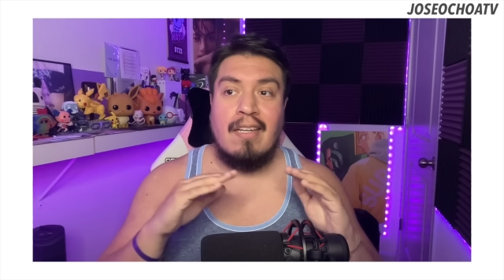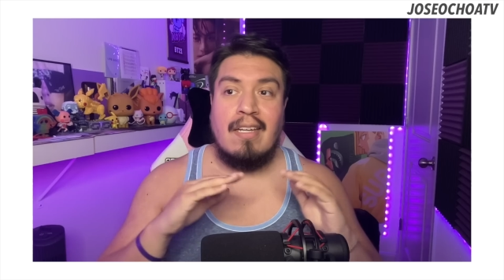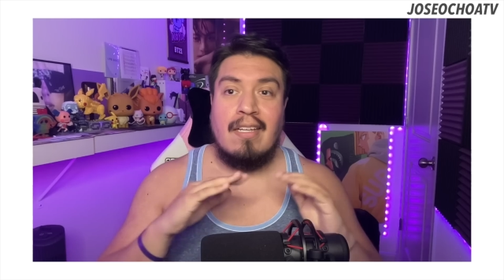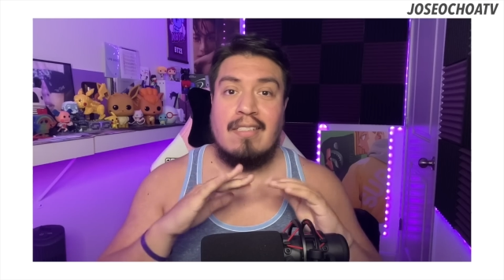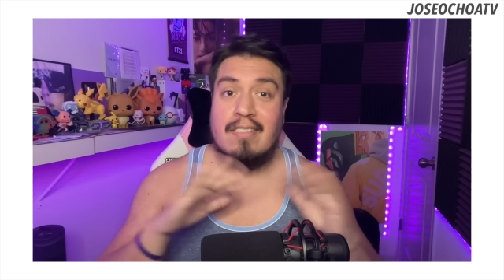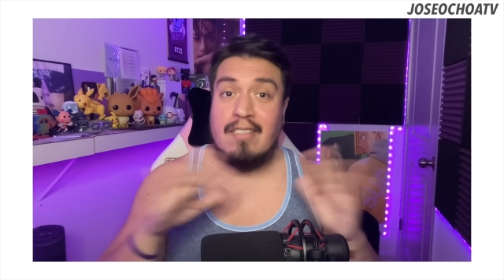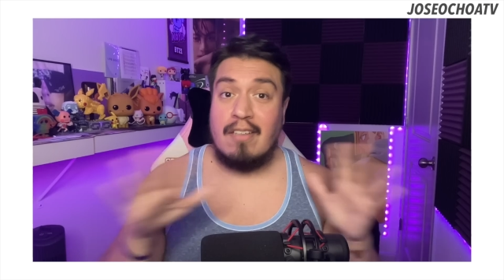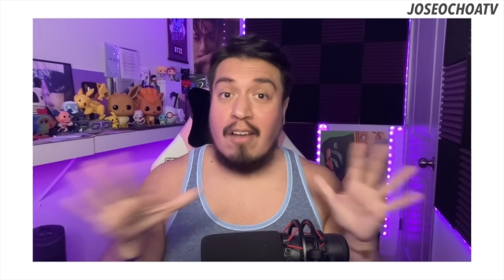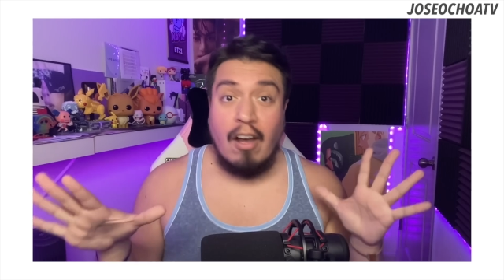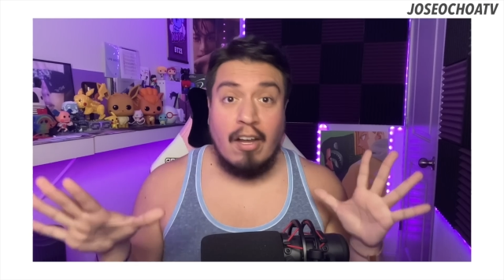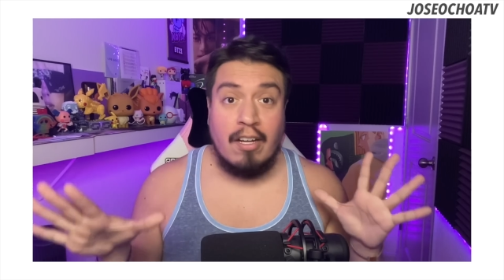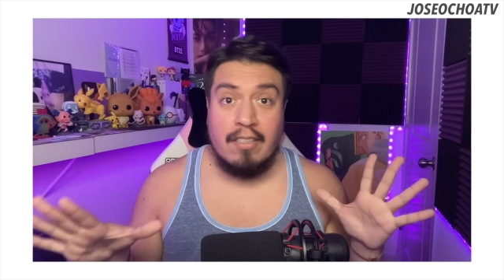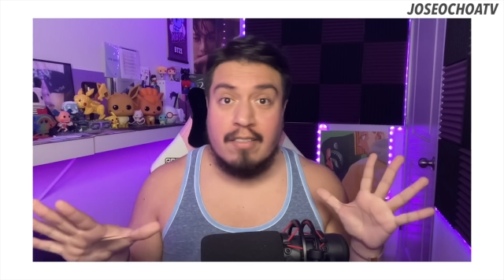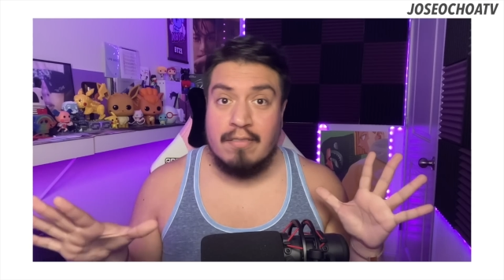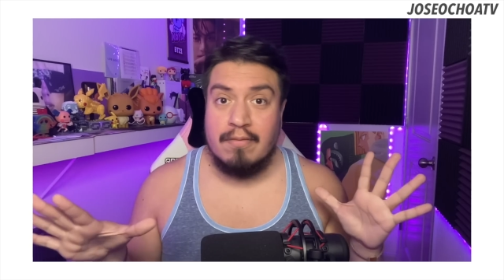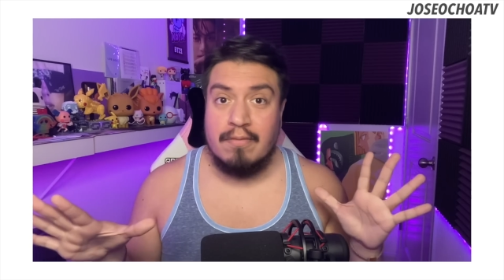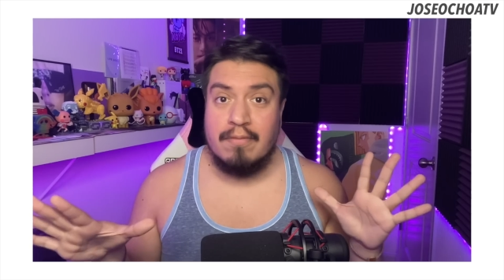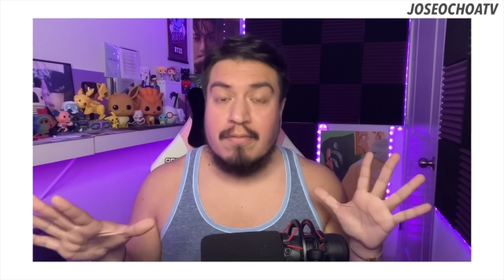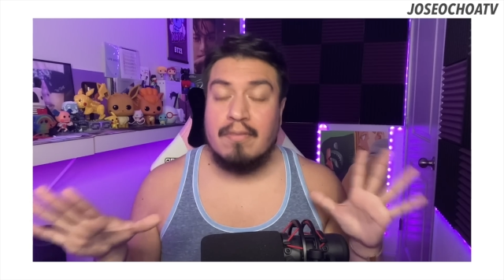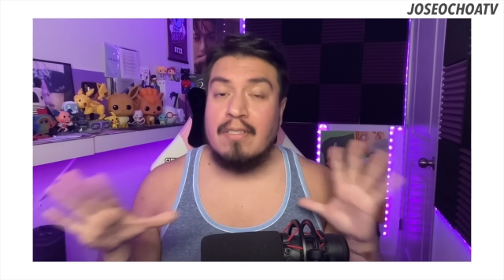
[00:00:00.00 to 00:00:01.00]
It's
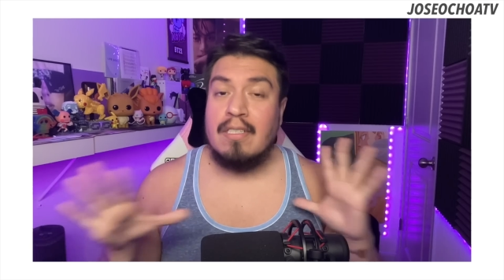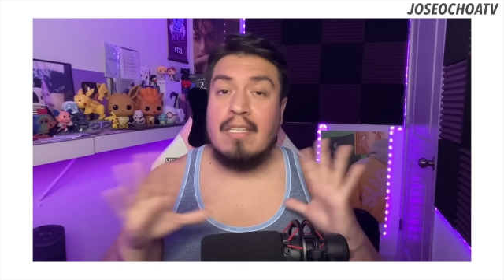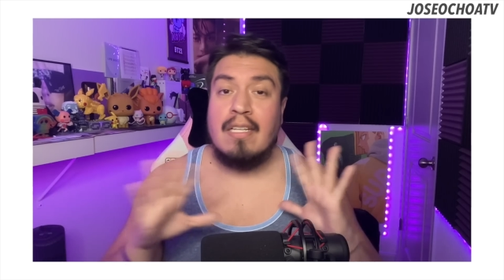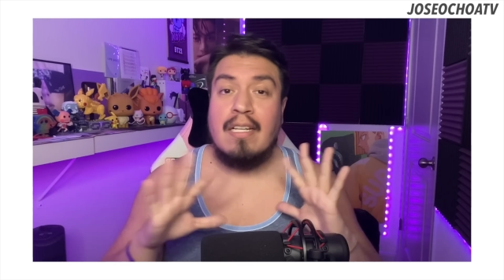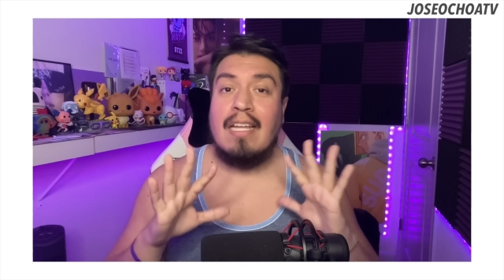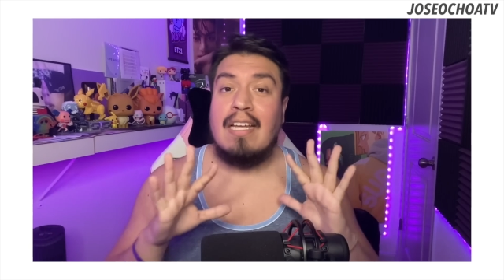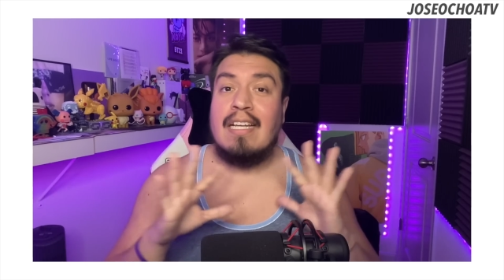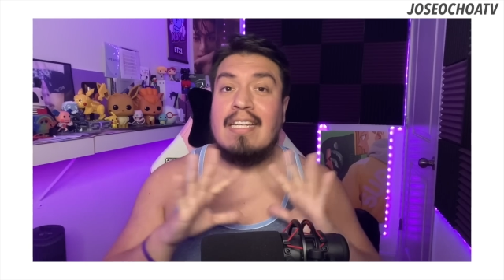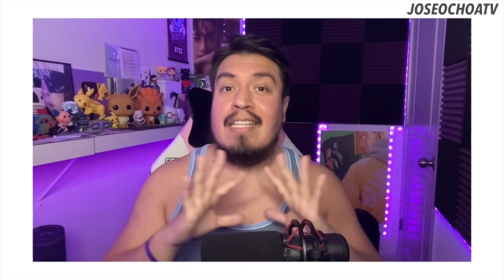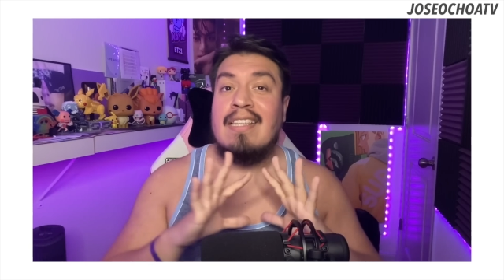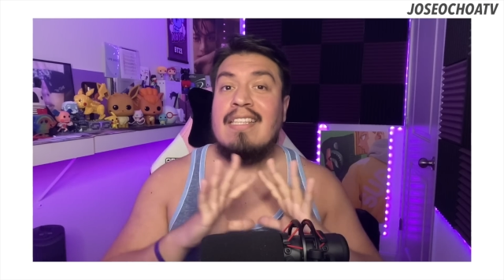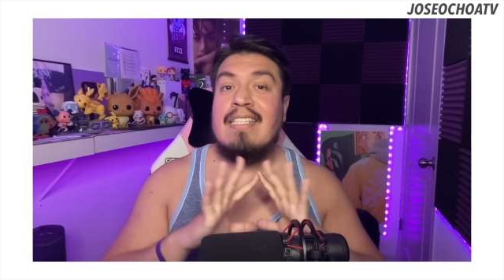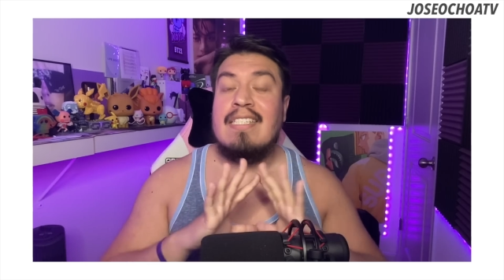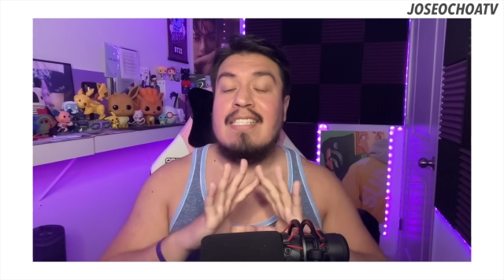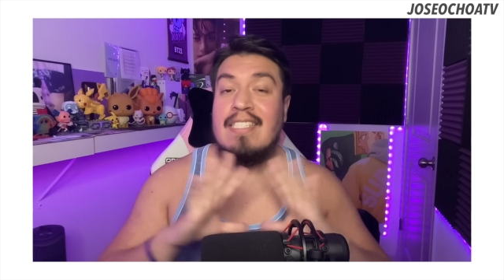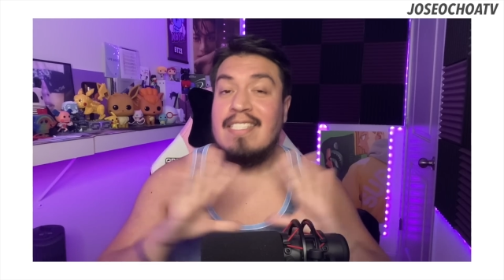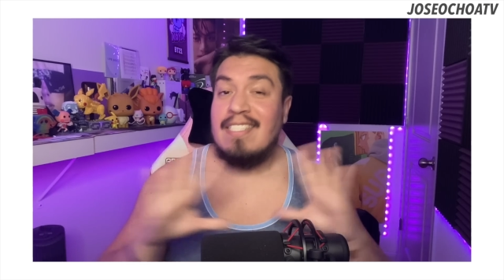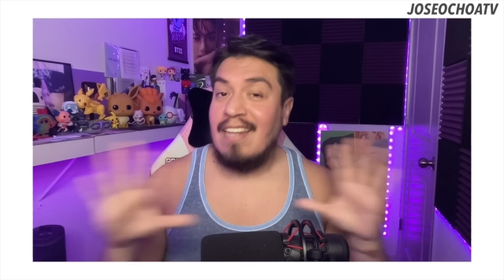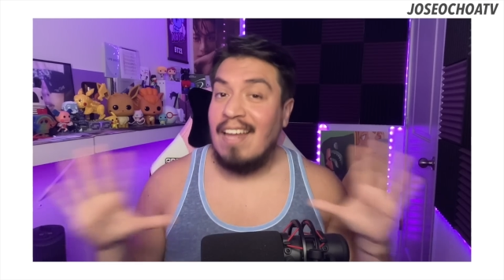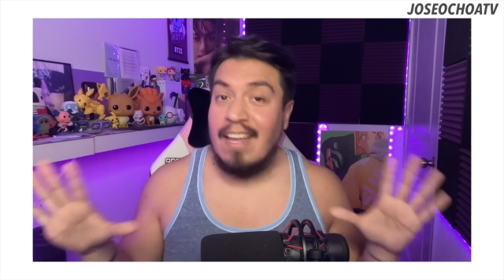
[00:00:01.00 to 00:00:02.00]
gone. Like, this
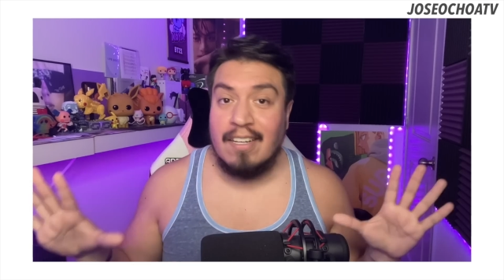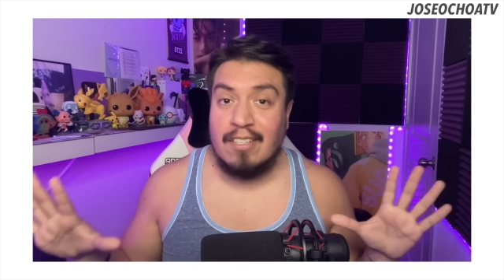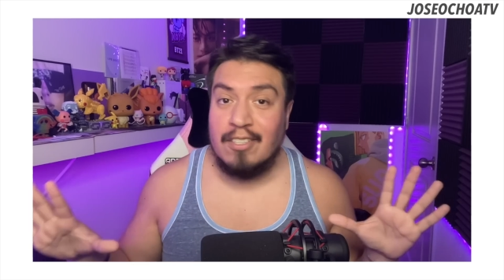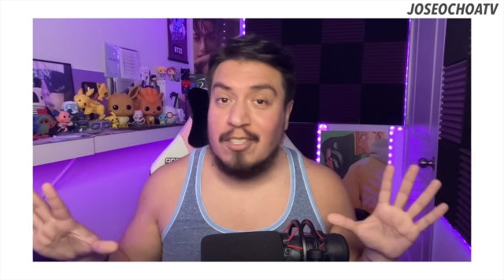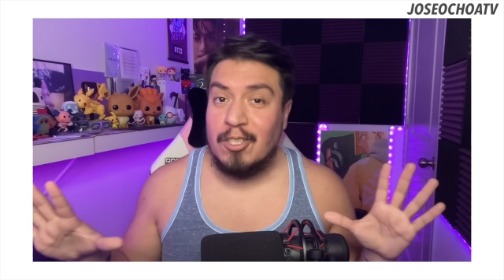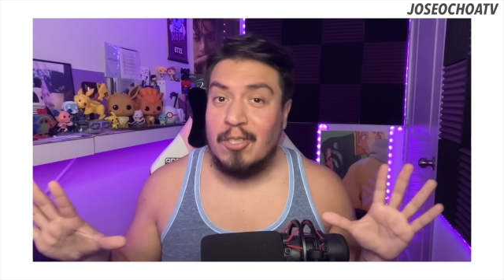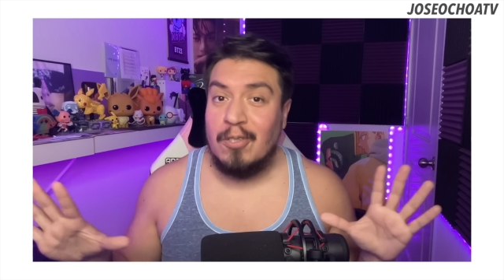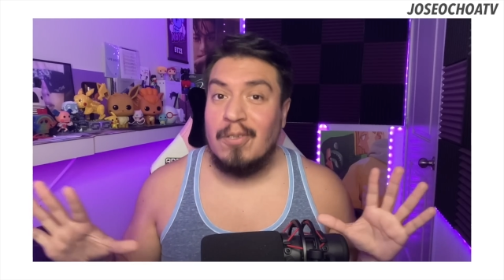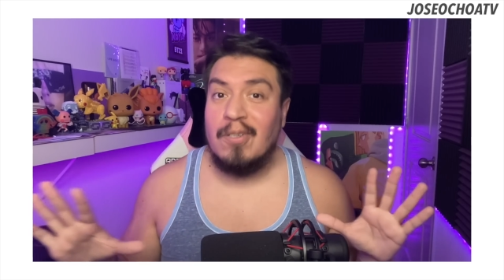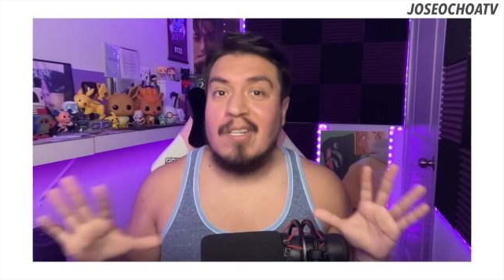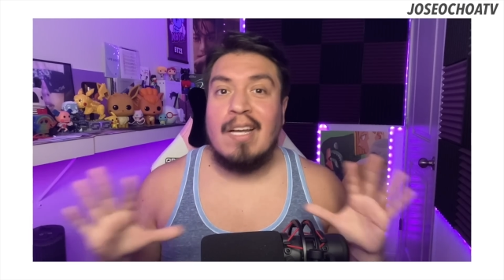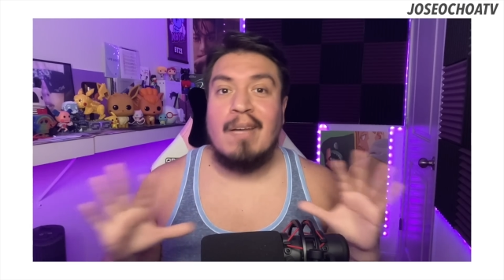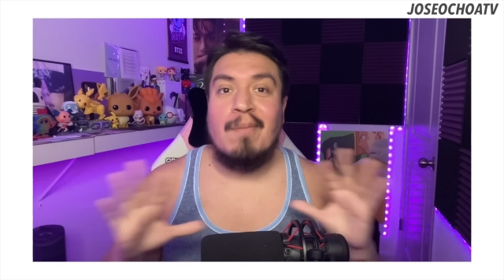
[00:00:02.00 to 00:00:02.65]
is not a joke.